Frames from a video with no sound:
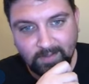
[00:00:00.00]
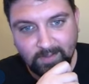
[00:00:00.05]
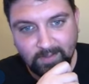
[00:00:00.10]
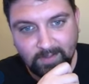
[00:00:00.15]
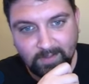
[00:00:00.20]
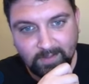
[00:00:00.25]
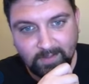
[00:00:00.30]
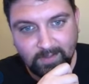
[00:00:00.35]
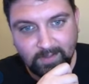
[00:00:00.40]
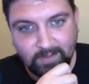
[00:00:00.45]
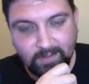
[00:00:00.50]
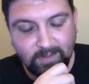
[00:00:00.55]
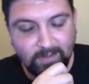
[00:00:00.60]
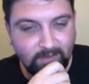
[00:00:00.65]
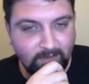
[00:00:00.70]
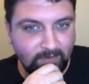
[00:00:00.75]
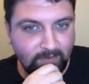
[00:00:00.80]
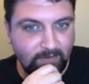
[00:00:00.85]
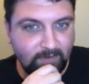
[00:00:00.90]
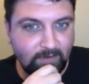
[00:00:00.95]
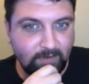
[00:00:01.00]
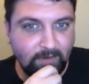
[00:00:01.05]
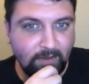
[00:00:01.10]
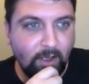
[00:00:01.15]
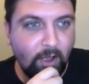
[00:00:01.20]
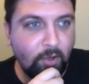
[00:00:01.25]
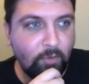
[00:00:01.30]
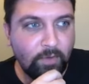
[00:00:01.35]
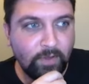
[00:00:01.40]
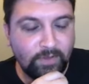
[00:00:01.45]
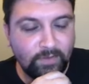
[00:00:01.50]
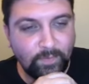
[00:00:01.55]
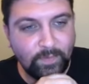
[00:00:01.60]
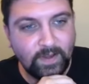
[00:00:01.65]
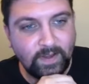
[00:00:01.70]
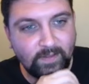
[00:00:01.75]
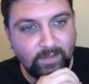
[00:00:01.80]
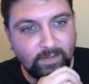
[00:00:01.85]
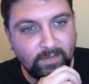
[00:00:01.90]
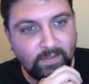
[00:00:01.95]
pressure on Aamil. Oh, that's
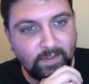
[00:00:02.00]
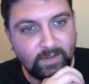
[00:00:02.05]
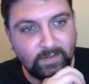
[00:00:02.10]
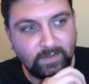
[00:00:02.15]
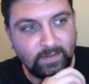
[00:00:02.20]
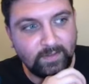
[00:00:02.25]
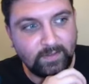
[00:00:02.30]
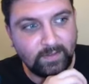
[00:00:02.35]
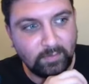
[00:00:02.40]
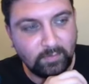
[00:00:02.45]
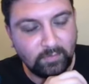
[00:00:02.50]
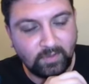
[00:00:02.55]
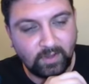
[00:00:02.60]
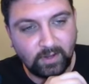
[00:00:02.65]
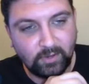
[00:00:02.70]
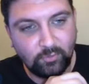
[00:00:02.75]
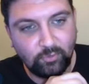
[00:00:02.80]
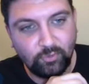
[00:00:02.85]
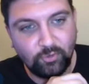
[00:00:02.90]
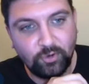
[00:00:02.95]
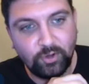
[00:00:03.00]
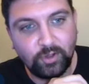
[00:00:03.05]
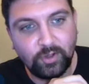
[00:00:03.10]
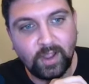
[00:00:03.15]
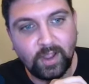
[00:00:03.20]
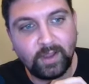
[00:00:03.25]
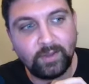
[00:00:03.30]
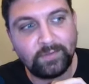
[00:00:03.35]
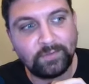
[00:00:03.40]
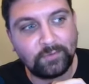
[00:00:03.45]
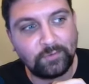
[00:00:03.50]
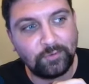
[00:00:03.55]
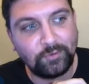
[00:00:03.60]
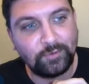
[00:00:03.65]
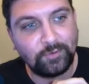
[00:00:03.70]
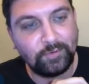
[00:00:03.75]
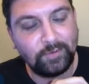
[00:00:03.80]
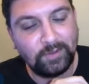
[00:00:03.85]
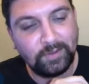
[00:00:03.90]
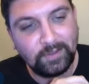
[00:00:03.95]
been a thing since he was like a junior in high
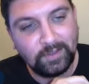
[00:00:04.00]
school.